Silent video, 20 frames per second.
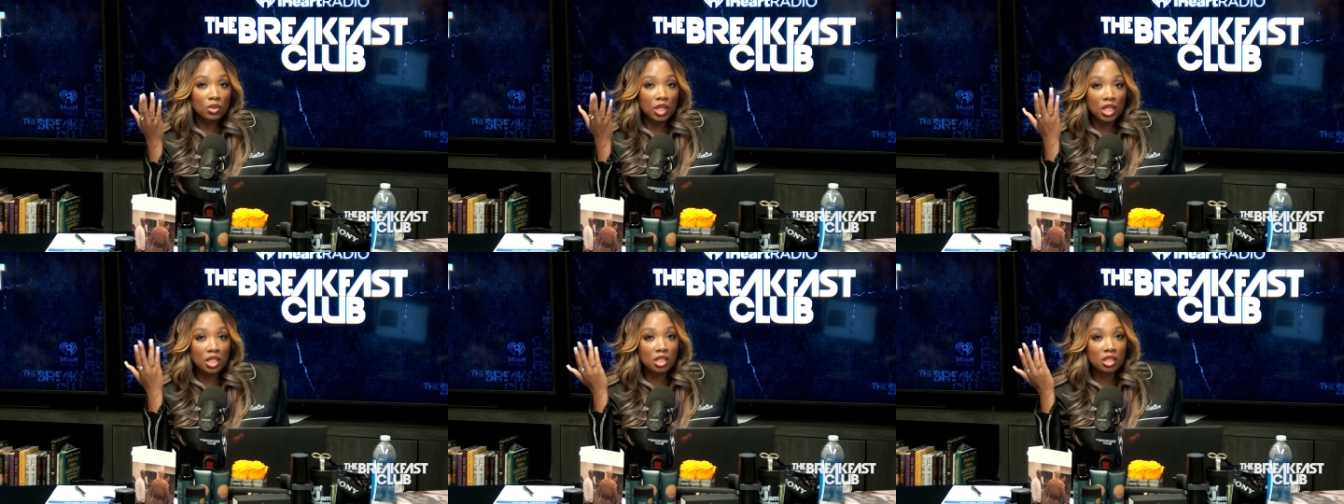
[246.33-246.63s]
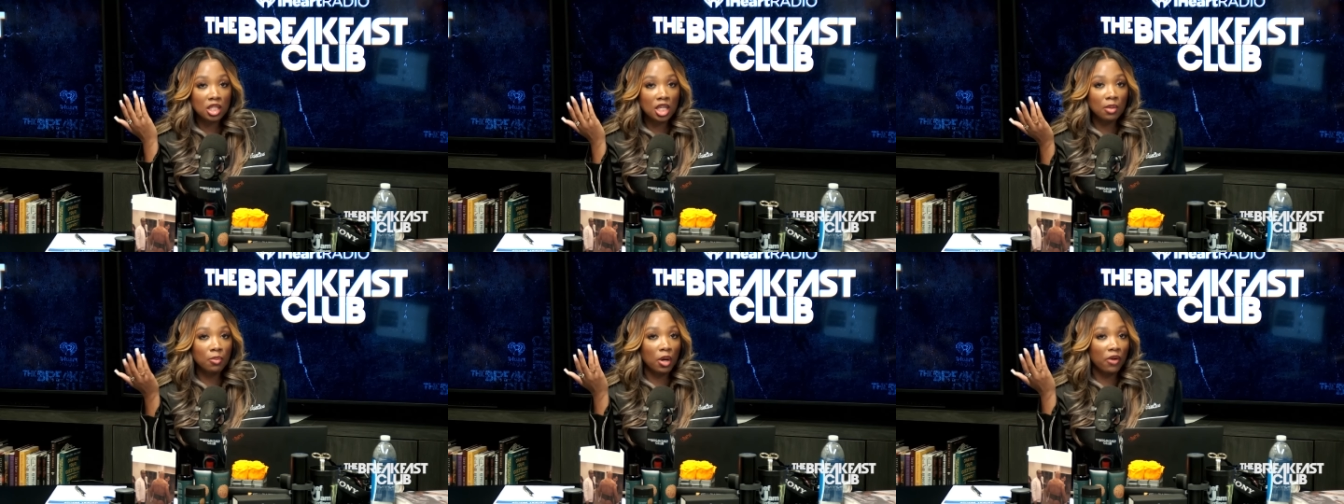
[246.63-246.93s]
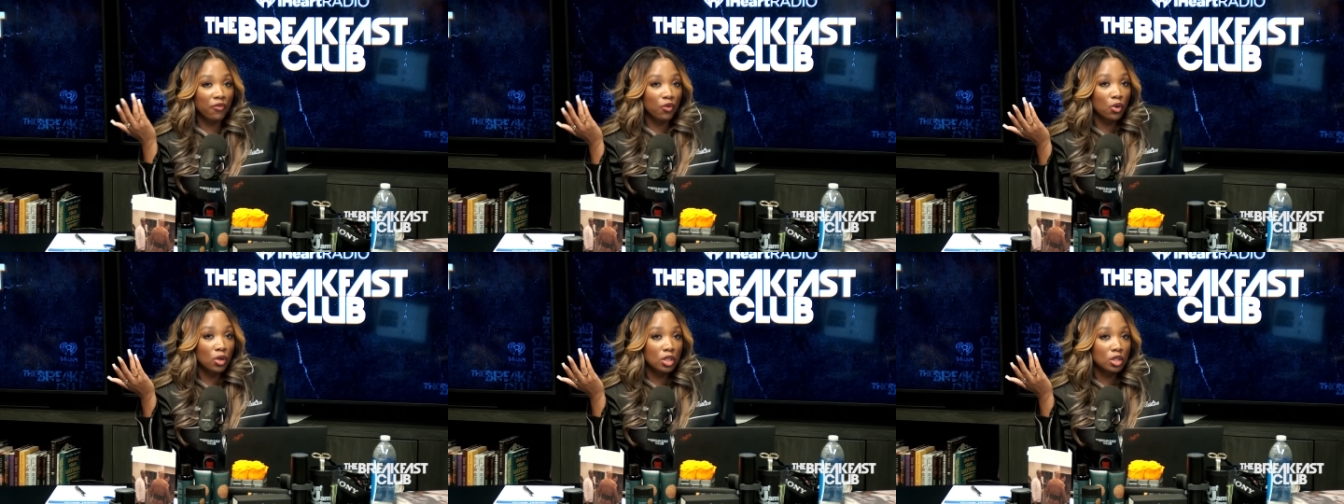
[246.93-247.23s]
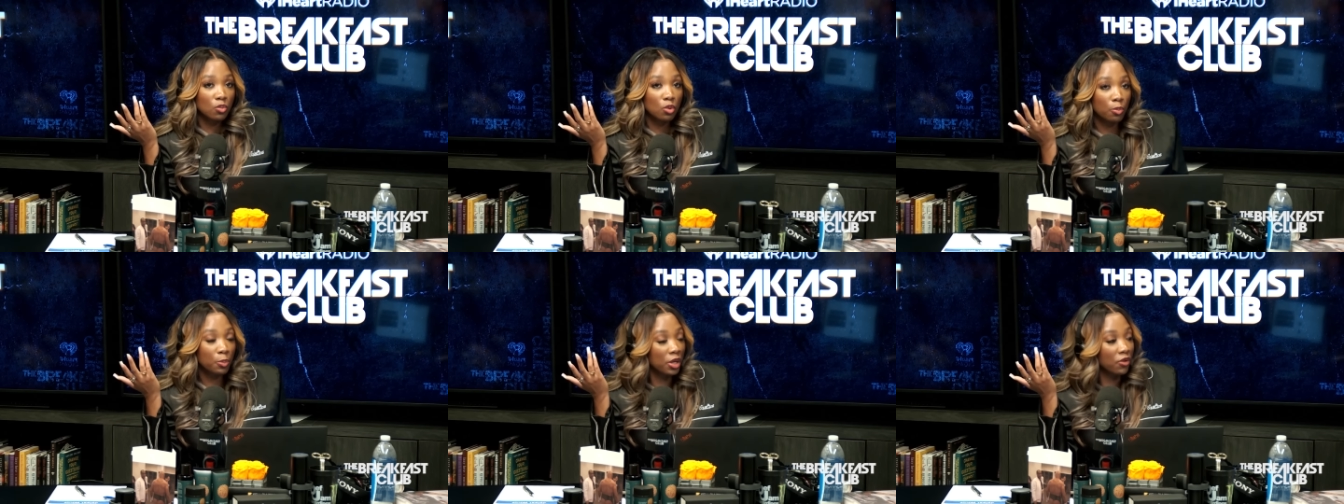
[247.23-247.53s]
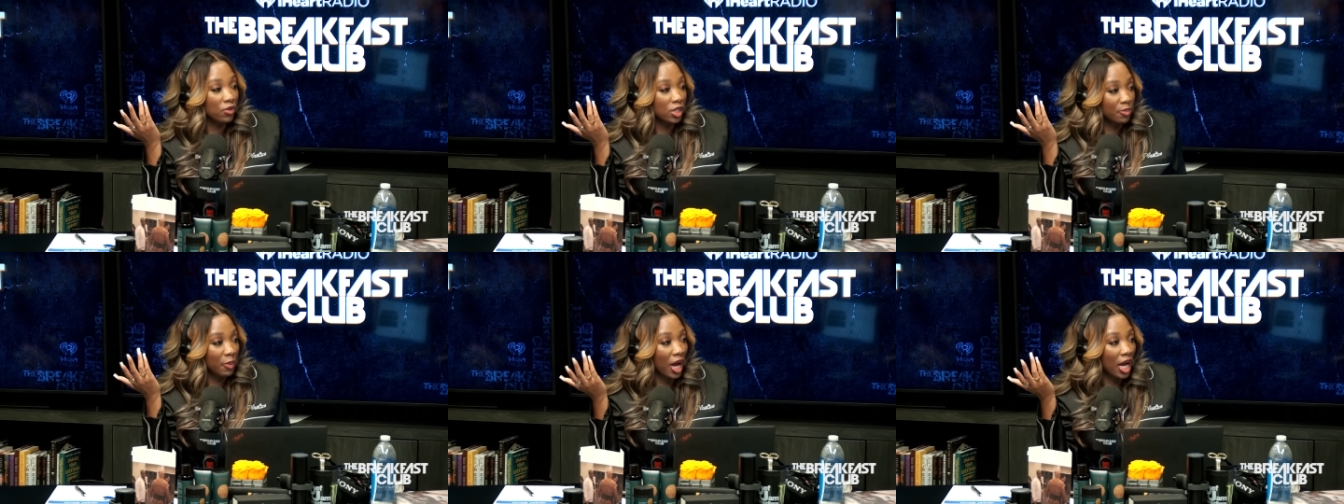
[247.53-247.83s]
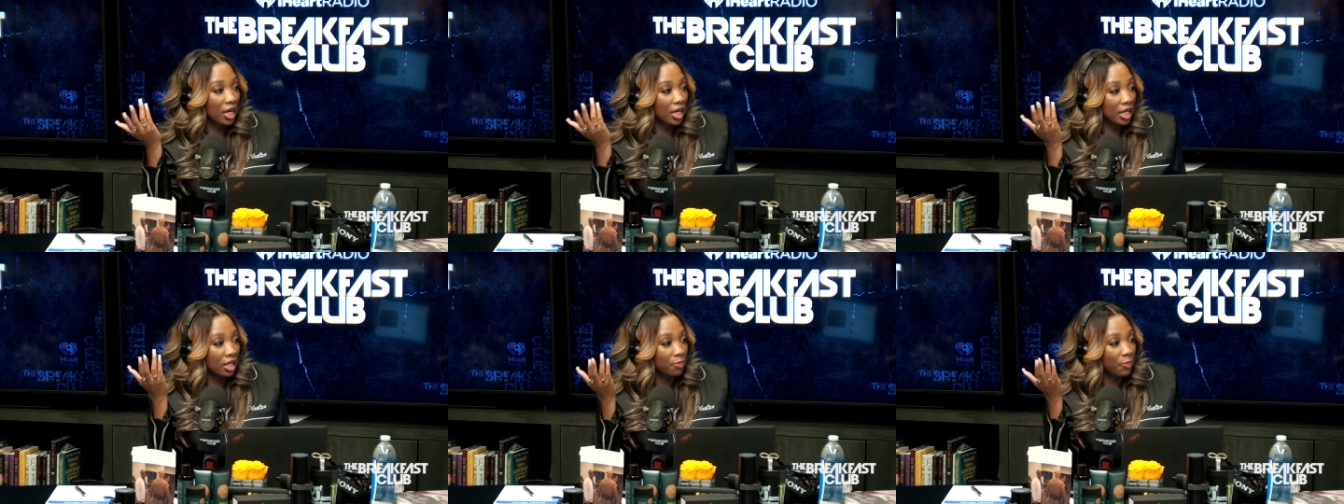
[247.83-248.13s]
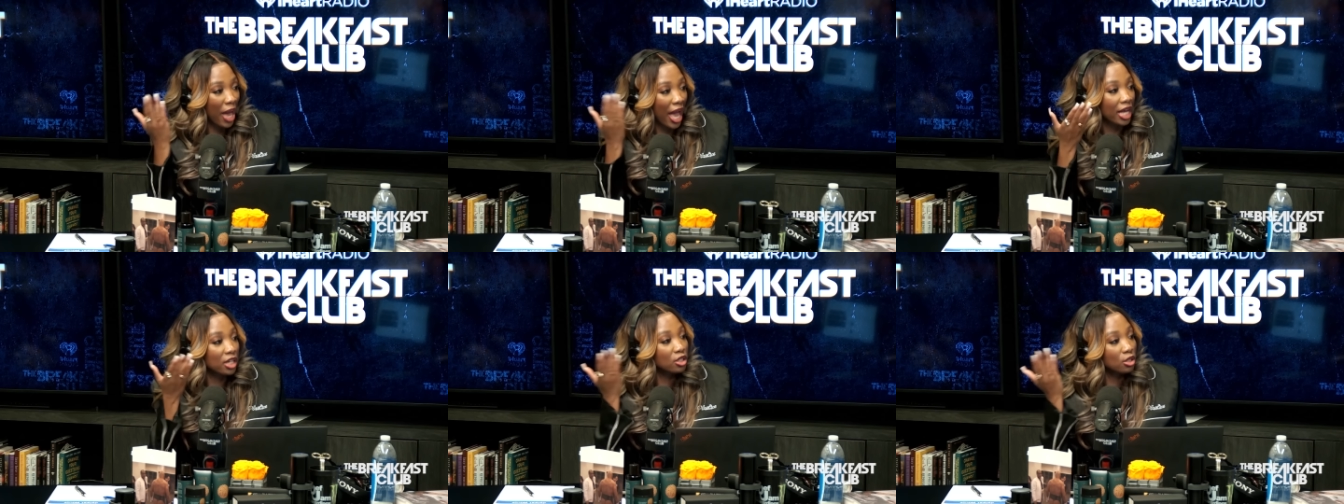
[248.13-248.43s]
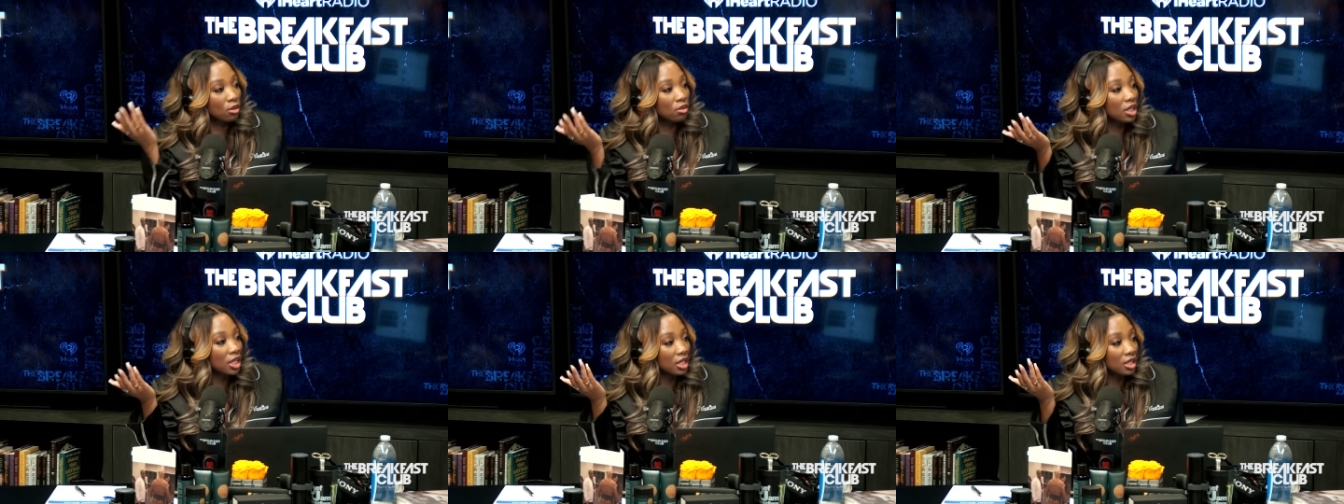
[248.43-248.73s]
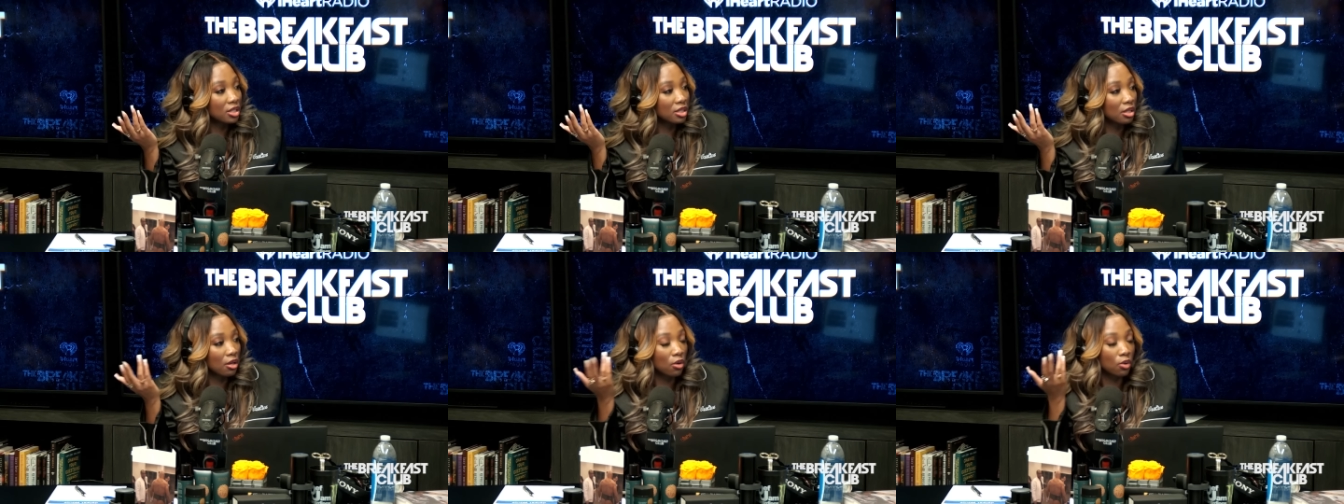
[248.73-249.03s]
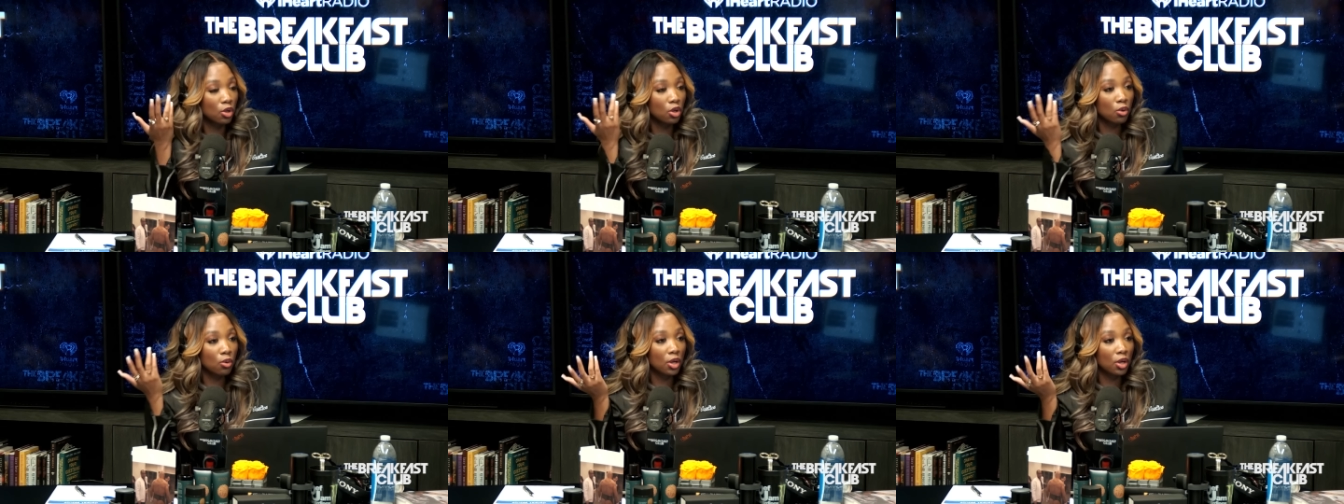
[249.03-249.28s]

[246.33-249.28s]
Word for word: Diddy seem, of course, will be responding back to this. So mm-hmm.